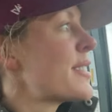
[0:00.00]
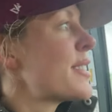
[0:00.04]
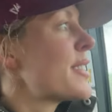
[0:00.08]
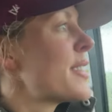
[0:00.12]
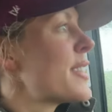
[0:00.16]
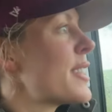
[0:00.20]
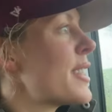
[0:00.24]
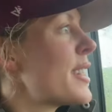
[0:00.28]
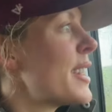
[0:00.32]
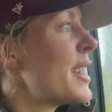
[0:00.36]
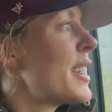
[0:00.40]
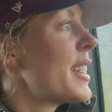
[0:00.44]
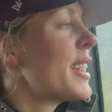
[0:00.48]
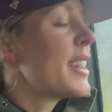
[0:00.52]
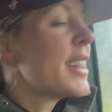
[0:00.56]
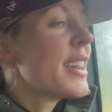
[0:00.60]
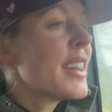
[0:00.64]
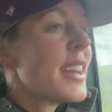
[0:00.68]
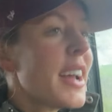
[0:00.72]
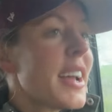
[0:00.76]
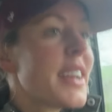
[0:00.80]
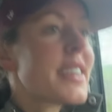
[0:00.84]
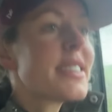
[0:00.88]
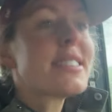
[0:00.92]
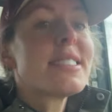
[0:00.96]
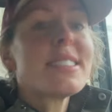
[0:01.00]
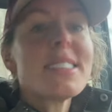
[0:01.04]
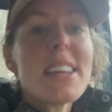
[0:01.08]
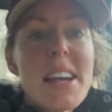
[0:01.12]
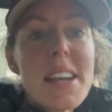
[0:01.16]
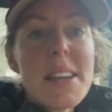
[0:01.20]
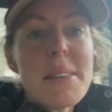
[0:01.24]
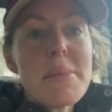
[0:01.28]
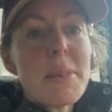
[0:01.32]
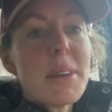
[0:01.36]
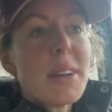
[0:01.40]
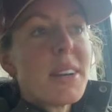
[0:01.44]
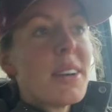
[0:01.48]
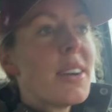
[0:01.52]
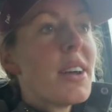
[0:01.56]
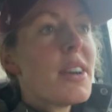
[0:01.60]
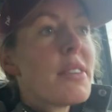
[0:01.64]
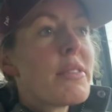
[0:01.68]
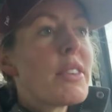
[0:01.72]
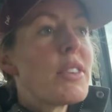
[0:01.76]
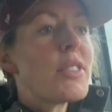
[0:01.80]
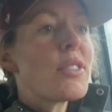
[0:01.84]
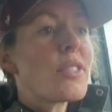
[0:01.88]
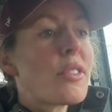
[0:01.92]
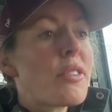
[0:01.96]
to the excitement of
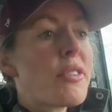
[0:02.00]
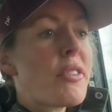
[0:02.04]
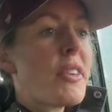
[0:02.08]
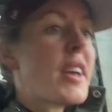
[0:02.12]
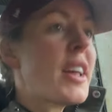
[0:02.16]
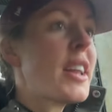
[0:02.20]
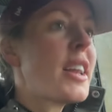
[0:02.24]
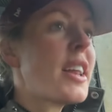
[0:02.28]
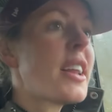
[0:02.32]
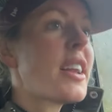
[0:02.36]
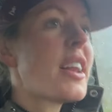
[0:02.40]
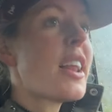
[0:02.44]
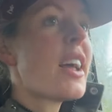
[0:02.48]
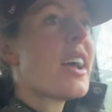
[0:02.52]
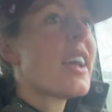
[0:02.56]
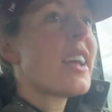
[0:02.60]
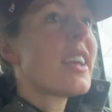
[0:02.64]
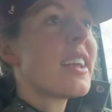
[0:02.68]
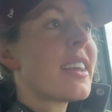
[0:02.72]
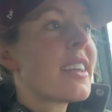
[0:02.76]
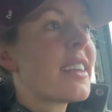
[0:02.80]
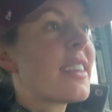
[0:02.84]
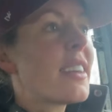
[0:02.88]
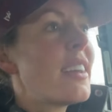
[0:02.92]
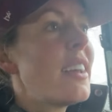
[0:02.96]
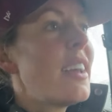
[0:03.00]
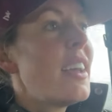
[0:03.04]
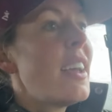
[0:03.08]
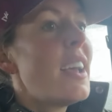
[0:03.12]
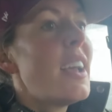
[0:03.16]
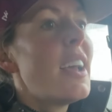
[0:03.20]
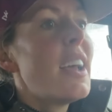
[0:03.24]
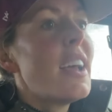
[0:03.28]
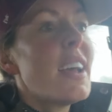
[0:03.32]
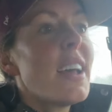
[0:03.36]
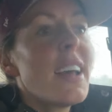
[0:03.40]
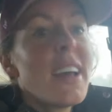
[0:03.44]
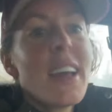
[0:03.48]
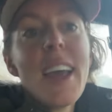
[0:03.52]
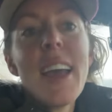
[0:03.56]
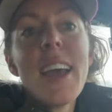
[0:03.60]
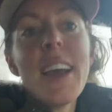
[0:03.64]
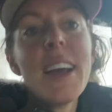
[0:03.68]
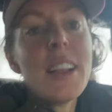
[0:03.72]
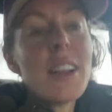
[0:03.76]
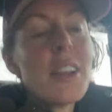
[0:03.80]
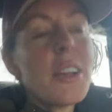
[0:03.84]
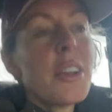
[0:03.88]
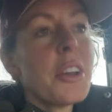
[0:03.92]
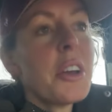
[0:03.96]
it just feeling like hell on